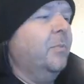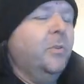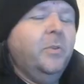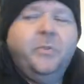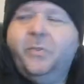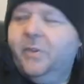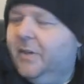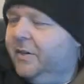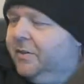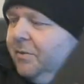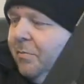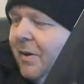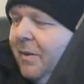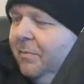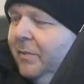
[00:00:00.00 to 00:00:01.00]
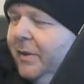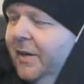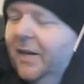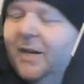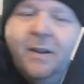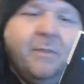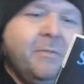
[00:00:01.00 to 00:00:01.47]
thing to probably
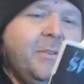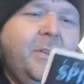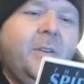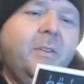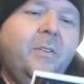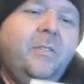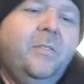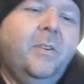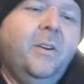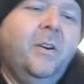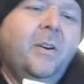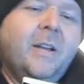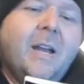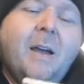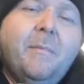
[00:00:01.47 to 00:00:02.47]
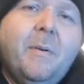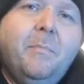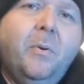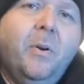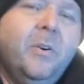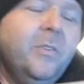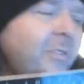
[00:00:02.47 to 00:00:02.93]
have is uh, comic
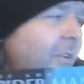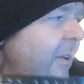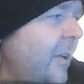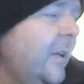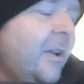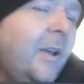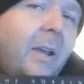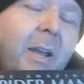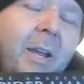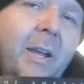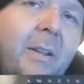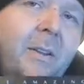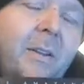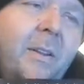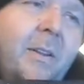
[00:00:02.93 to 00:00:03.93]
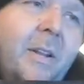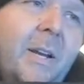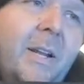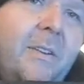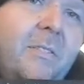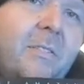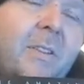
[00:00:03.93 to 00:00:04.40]
books. And the
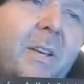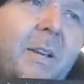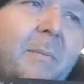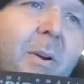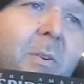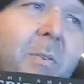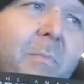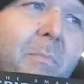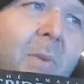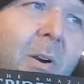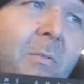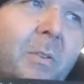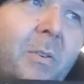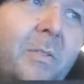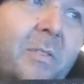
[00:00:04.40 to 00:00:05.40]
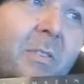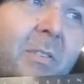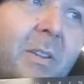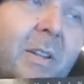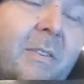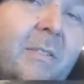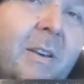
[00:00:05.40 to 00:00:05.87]
nice thing about Marvel, just
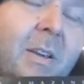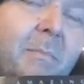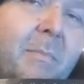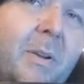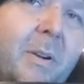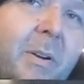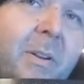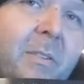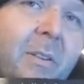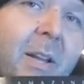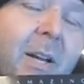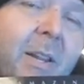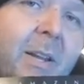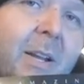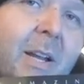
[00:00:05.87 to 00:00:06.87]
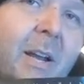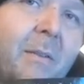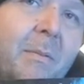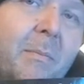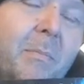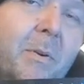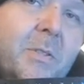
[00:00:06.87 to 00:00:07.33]
that time period, is a lot of the
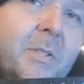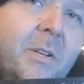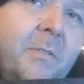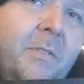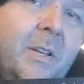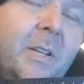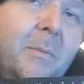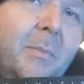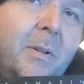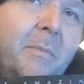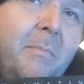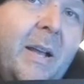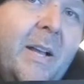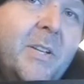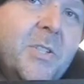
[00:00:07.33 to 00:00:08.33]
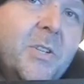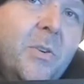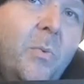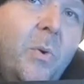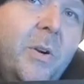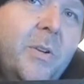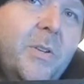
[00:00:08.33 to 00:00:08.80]
comic books are available in
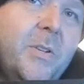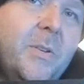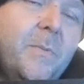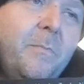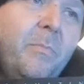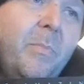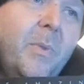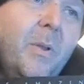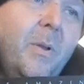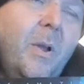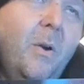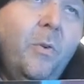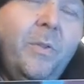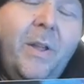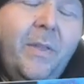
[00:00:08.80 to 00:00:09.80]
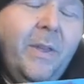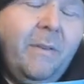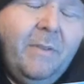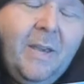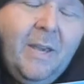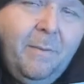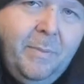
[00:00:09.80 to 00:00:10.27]
Masterworks, or now they have
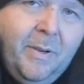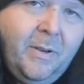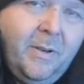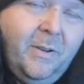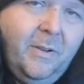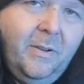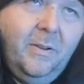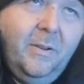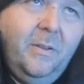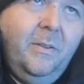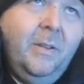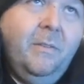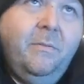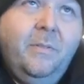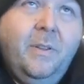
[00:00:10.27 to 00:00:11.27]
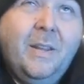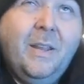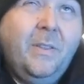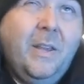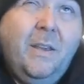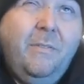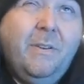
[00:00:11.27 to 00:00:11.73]
Epic. They have, now
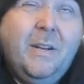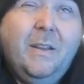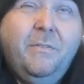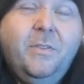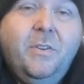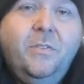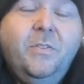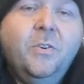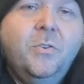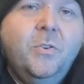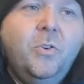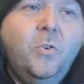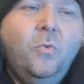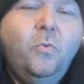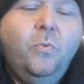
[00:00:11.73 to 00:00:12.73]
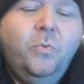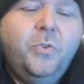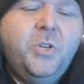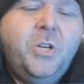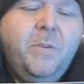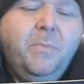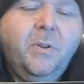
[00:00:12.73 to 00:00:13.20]
they even have the, their new
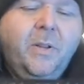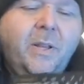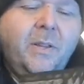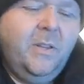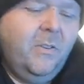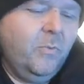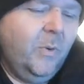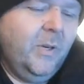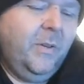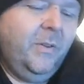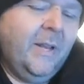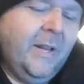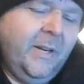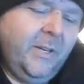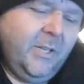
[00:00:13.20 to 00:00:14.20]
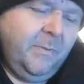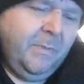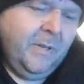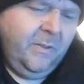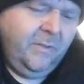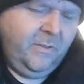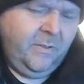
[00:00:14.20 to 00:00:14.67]
cheaper. Like these weren't that
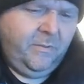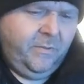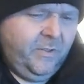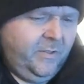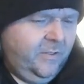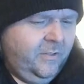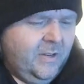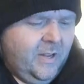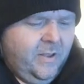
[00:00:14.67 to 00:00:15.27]
expensive. This is a,